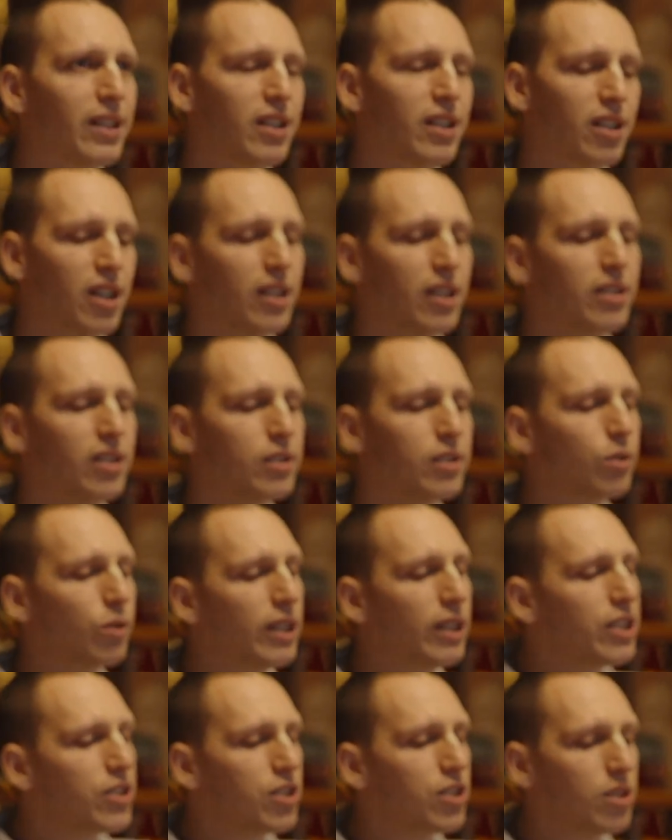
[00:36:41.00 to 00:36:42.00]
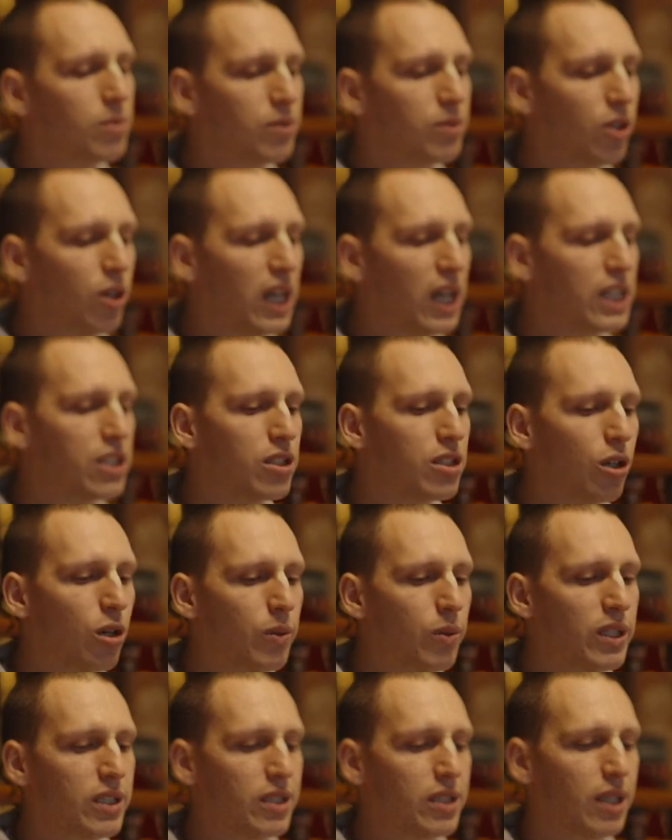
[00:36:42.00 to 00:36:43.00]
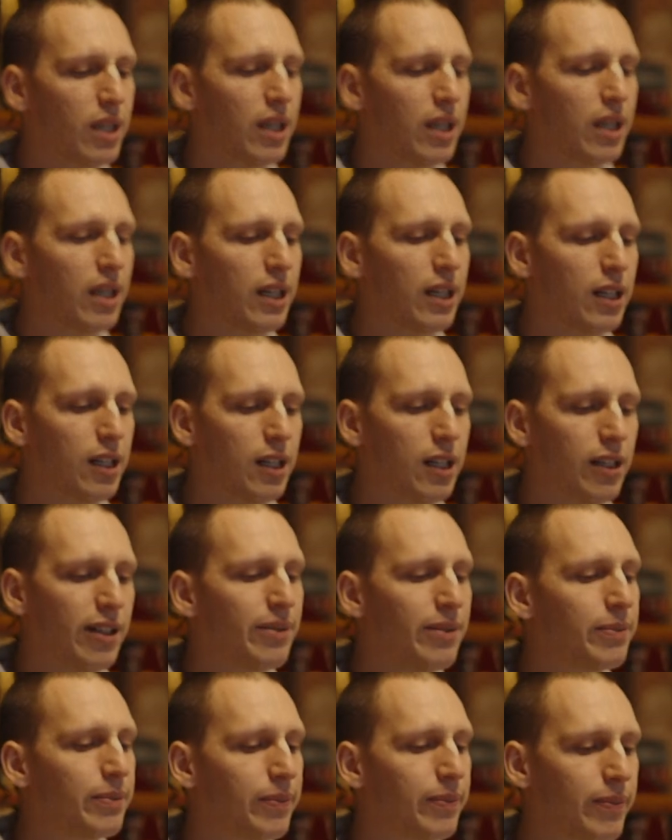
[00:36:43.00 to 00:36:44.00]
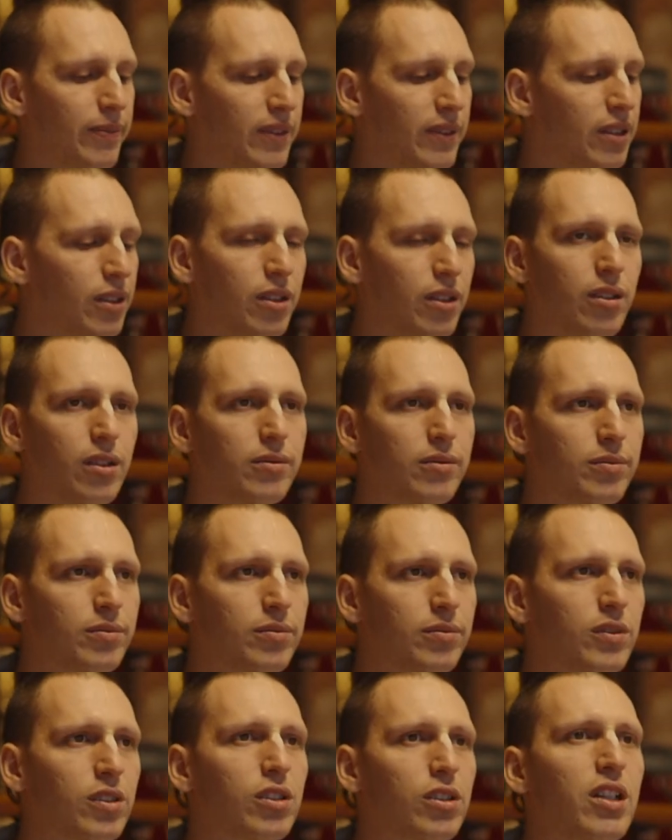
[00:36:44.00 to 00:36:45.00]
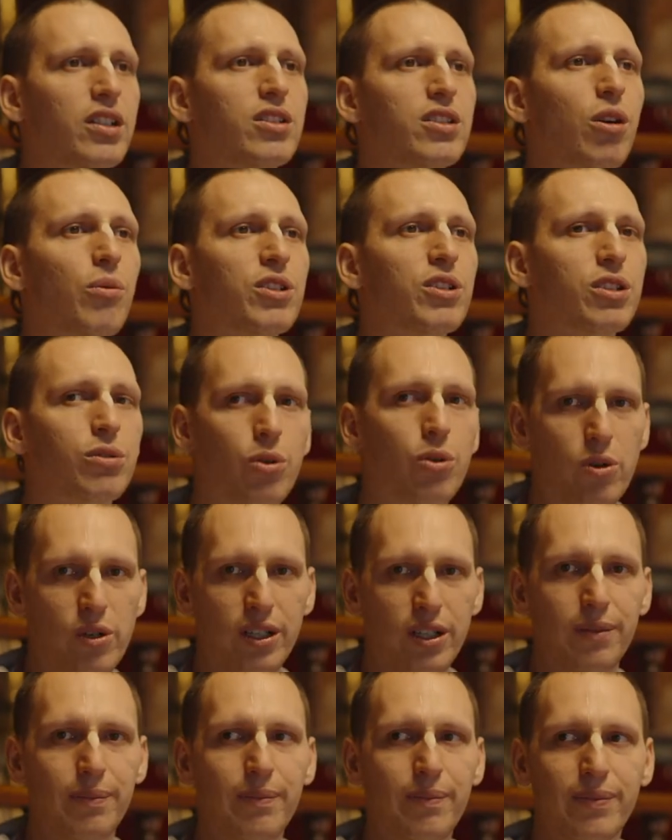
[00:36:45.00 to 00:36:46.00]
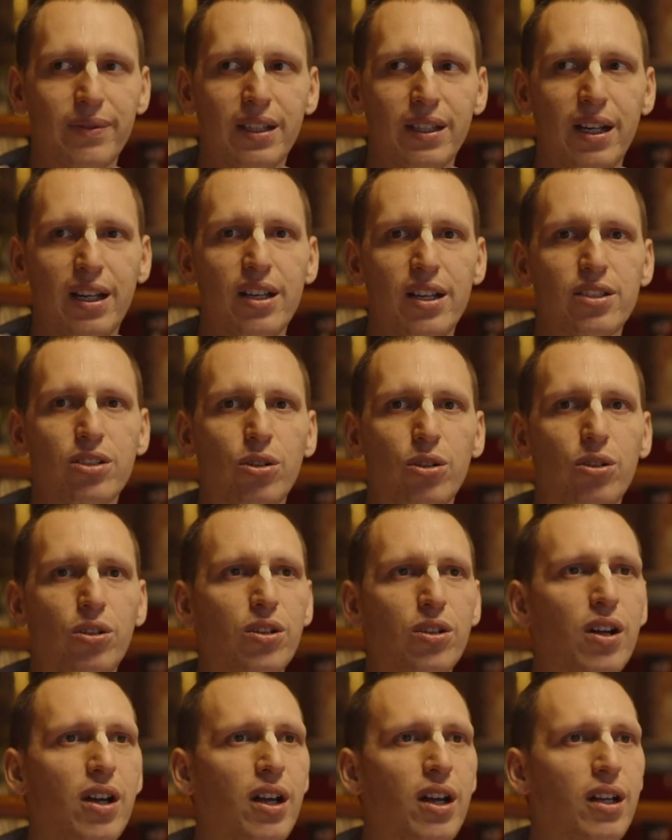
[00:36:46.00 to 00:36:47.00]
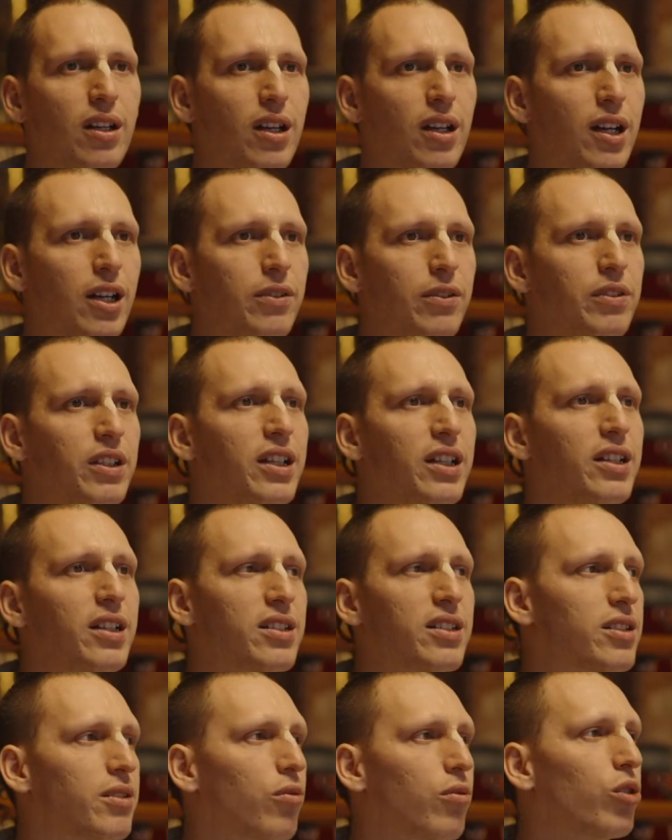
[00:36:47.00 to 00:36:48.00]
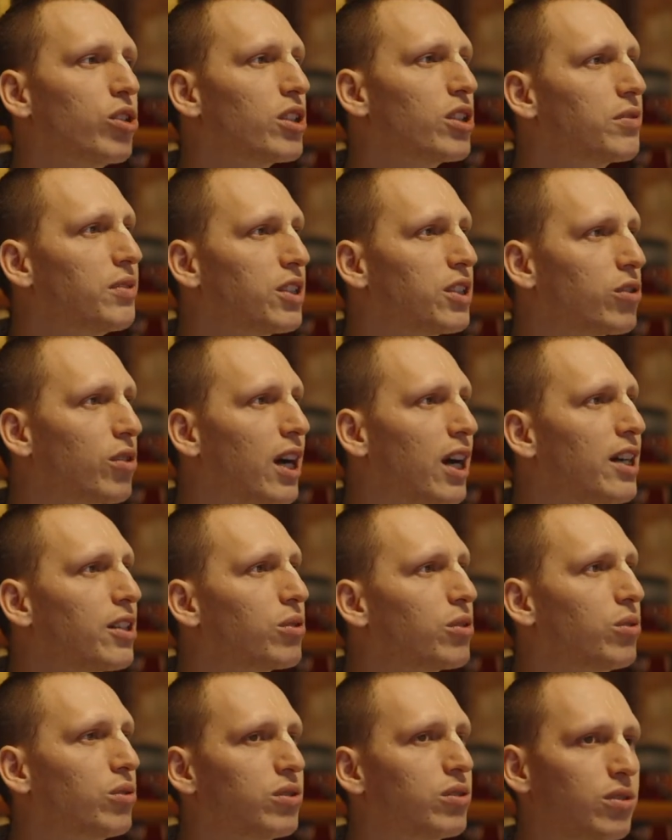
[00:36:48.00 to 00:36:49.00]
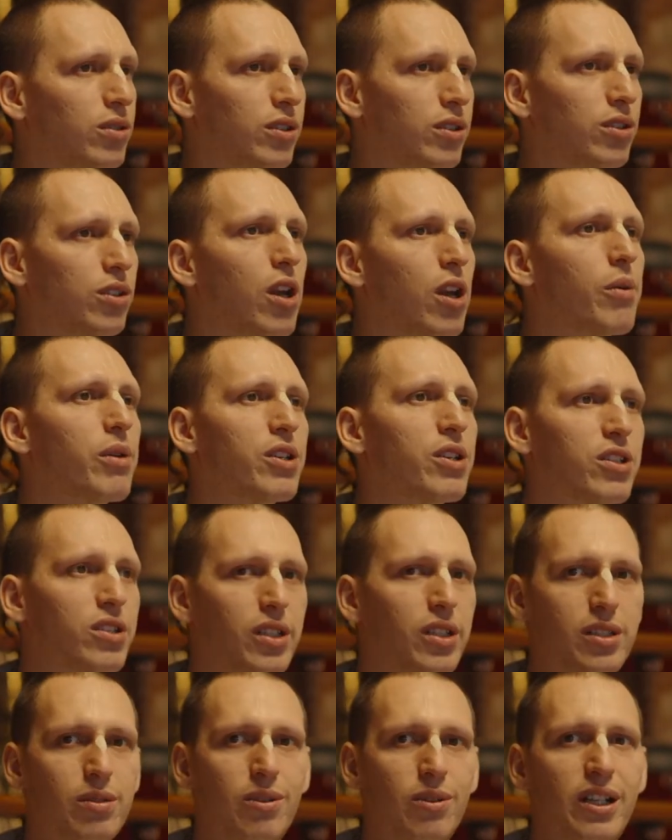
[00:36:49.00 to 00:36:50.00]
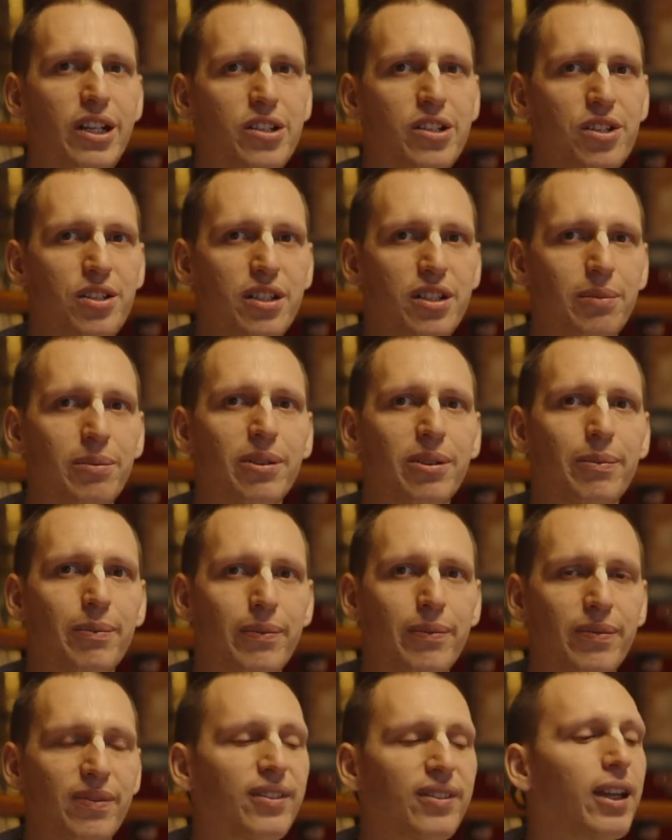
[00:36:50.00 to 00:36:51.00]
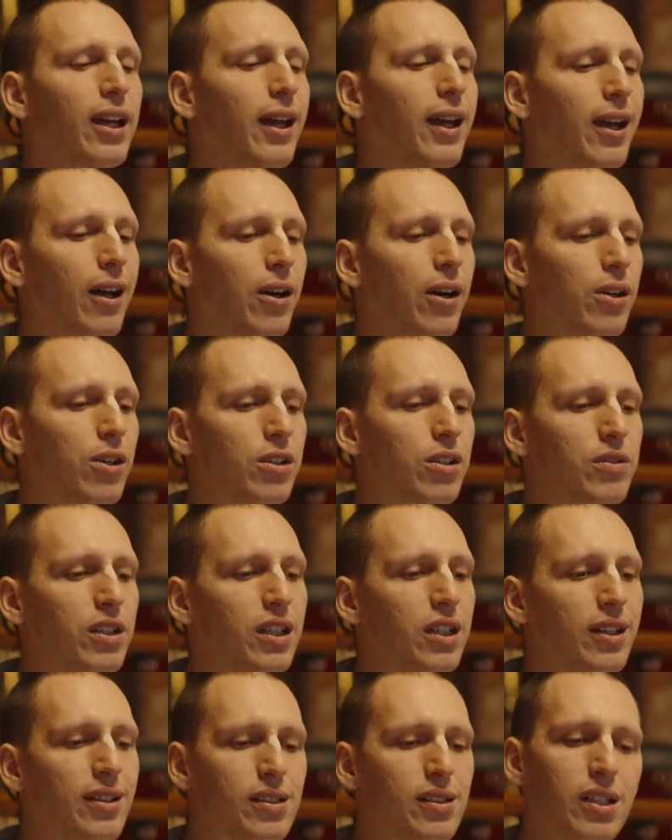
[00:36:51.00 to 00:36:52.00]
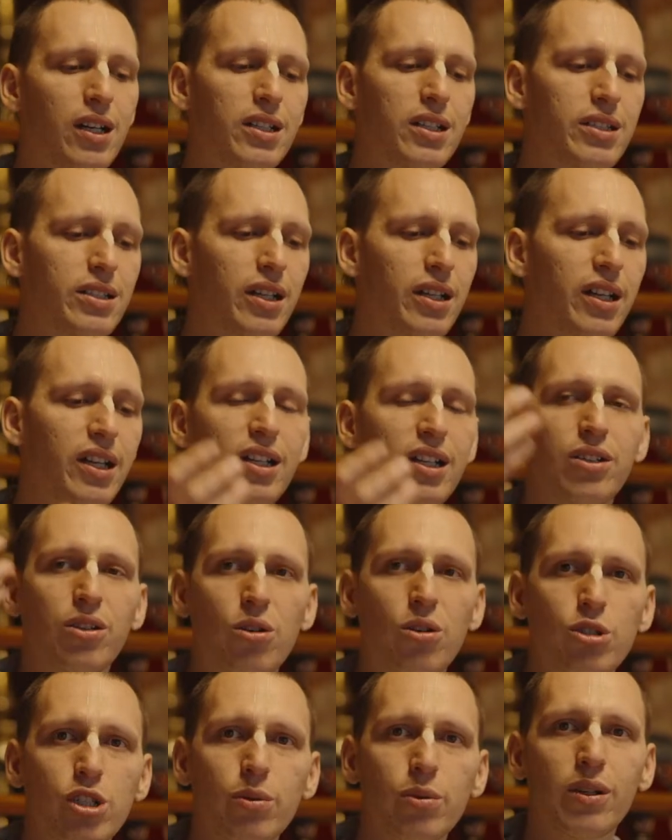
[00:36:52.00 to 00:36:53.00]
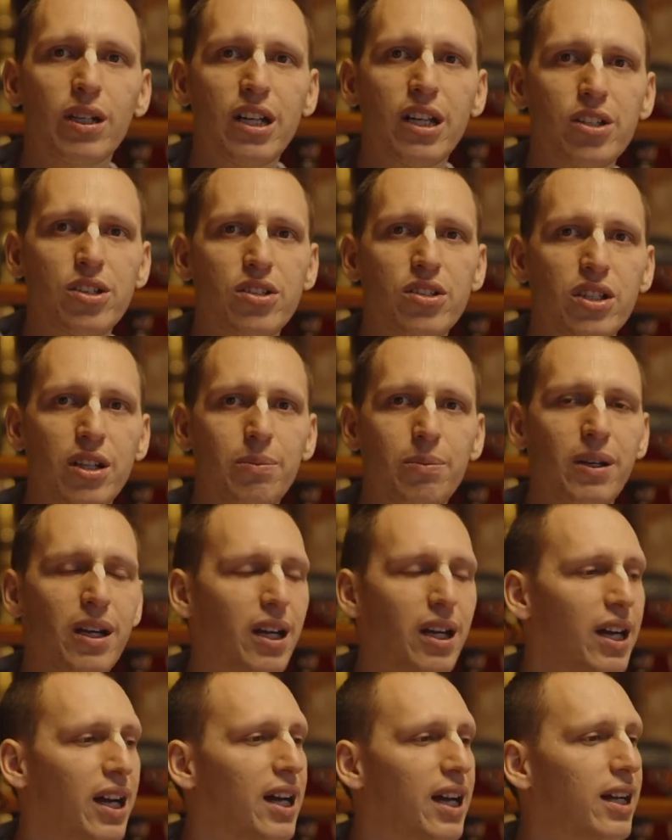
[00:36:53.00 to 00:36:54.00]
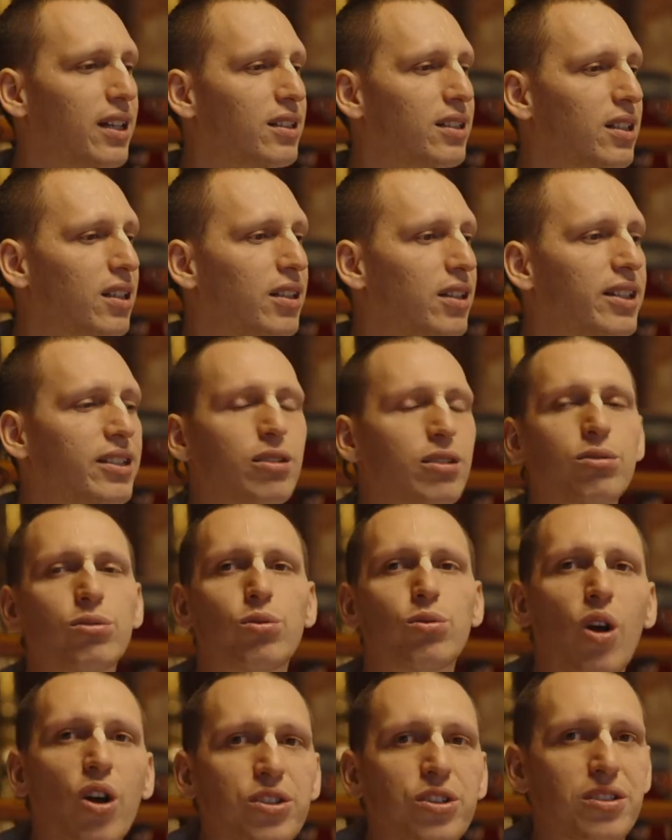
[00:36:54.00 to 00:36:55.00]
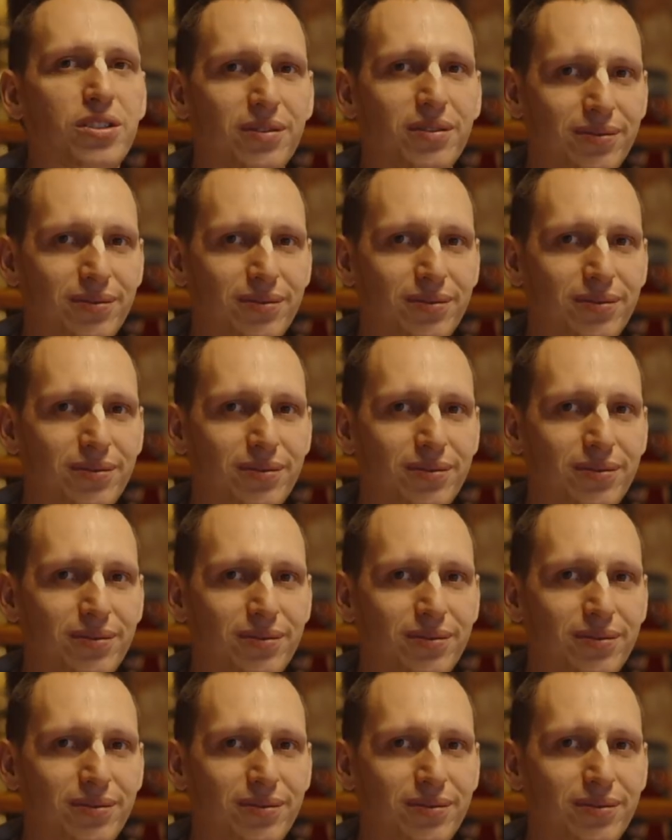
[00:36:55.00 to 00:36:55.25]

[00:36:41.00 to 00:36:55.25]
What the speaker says: And this relationship, you're actually always, it's always growing. So we as devotees, we try to nourish this relationship. Or we can just ignore the relationship and let it rot.